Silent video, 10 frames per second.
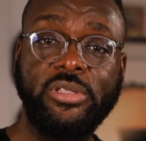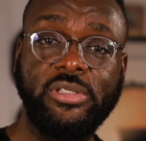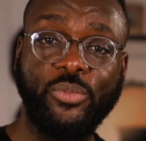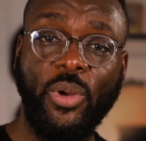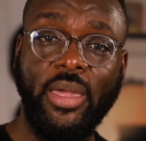
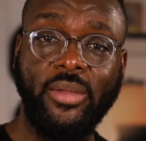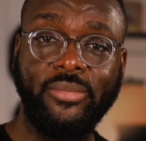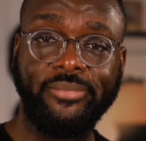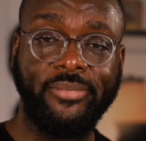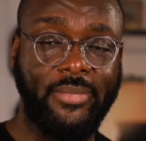reasons why
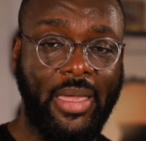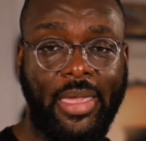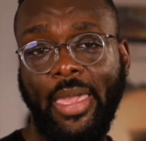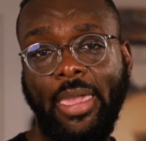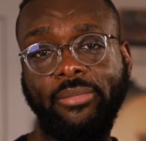
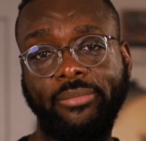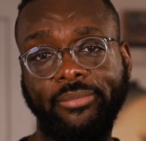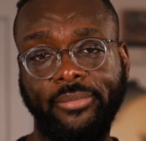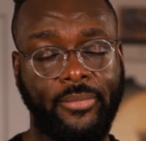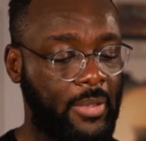I hate
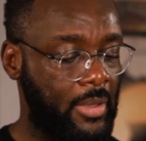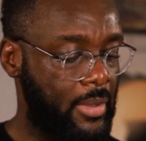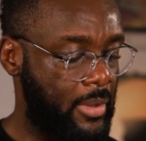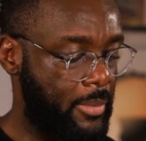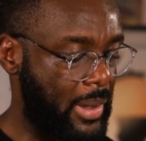
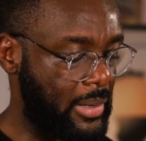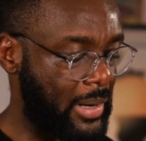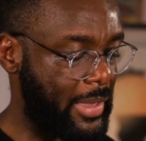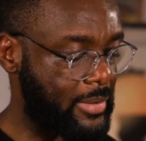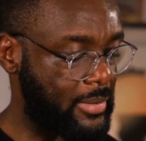my
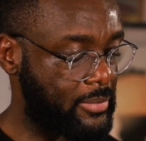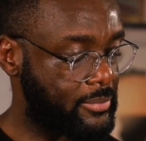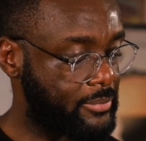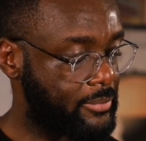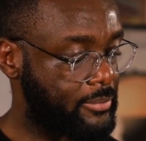Leica
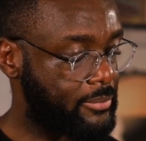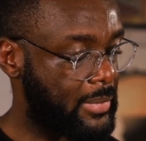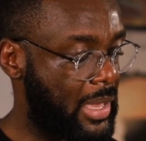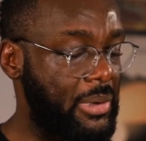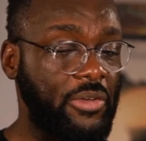
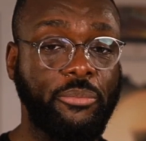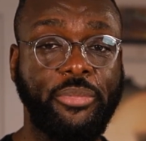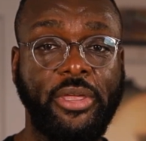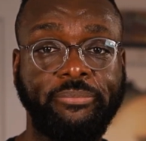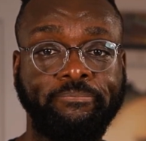
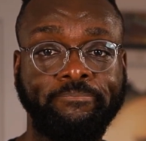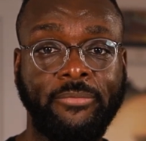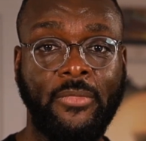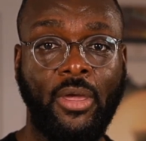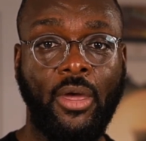M11-P.
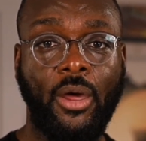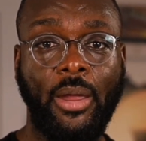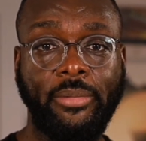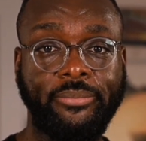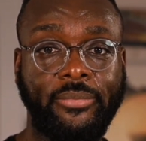
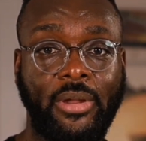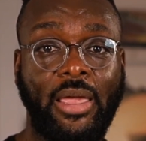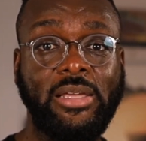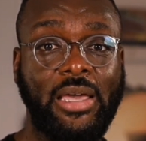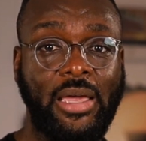All right,
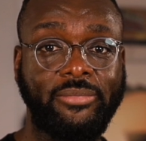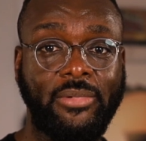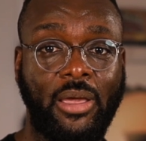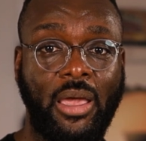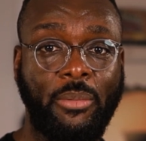it's hot.
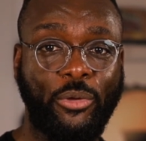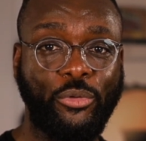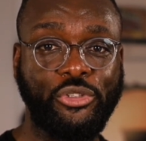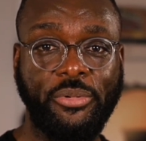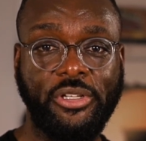I'm gonna go
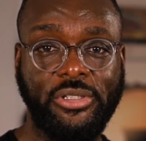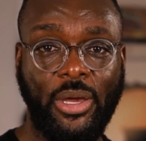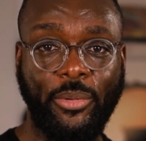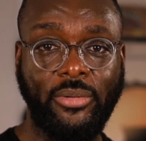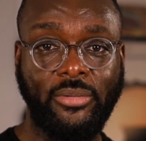jump in the
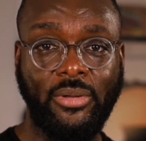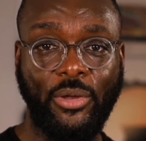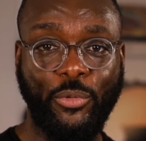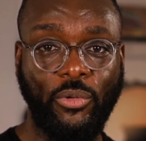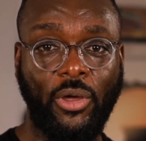shower
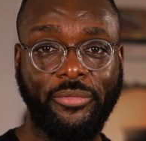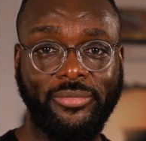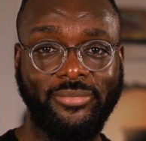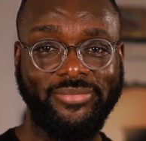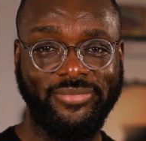and cool
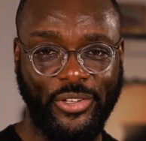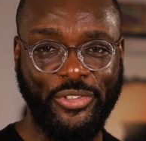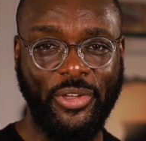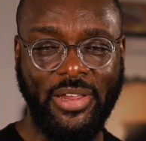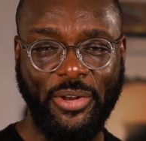off. Talk
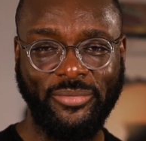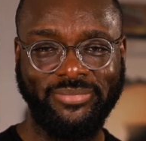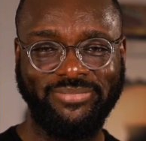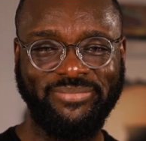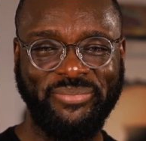to you later.
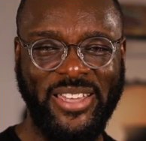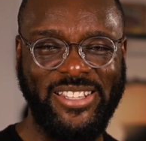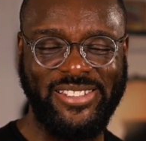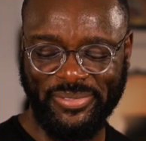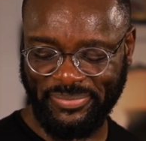
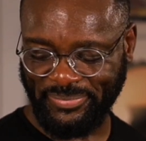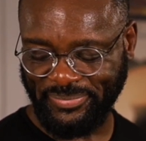Peace.